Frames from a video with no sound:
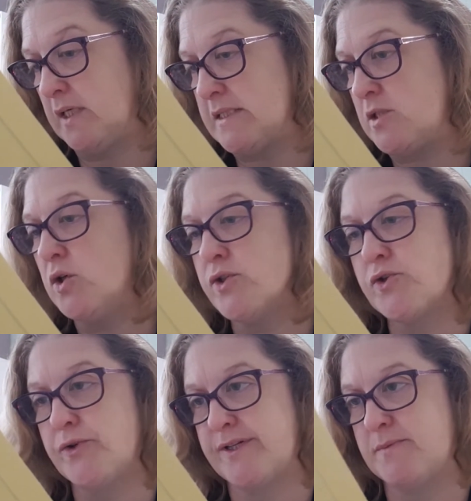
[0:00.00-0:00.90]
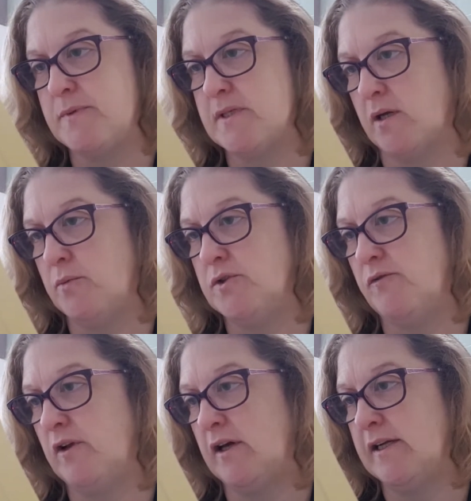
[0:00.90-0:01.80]
it's not as crisp as I would
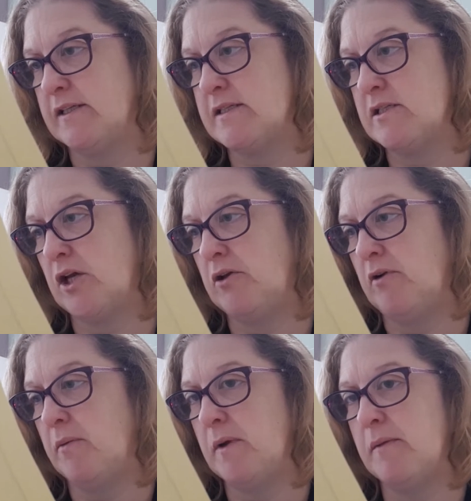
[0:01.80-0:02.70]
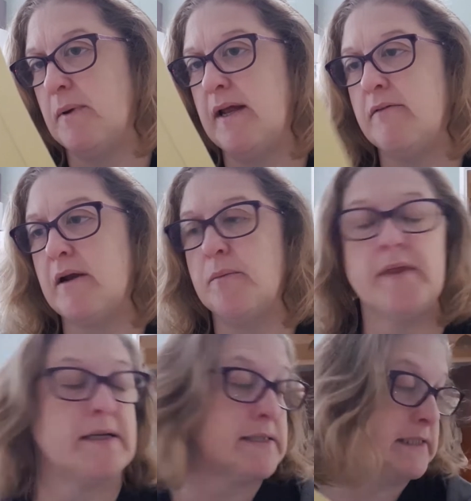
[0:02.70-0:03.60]
have liked. So I'm going to play around with
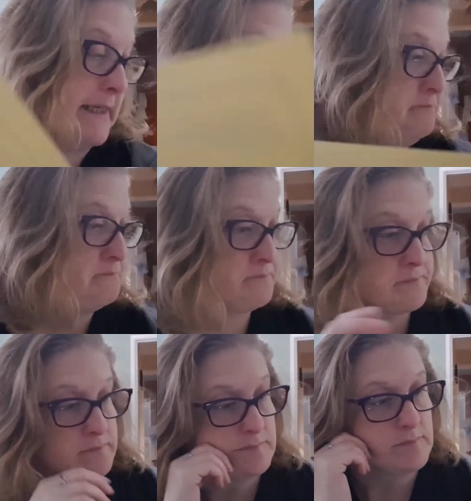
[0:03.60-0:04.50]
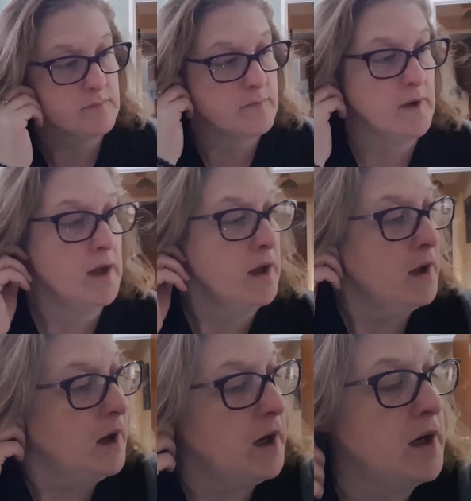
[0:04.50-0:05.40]
that today.
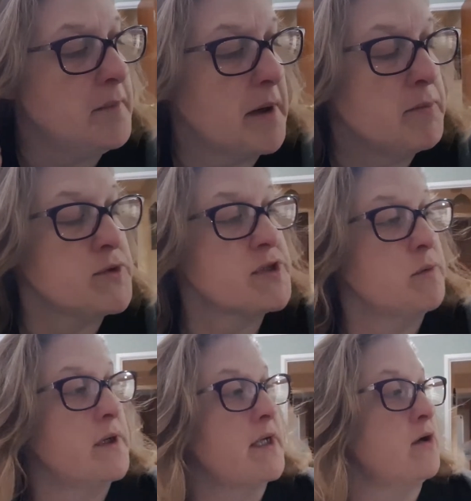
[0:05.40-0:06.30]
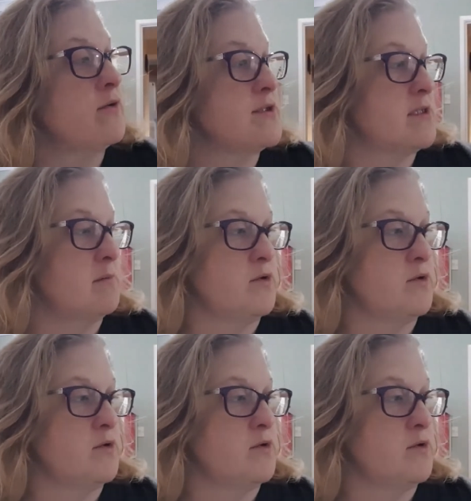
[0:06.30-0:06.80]
I'm also working on some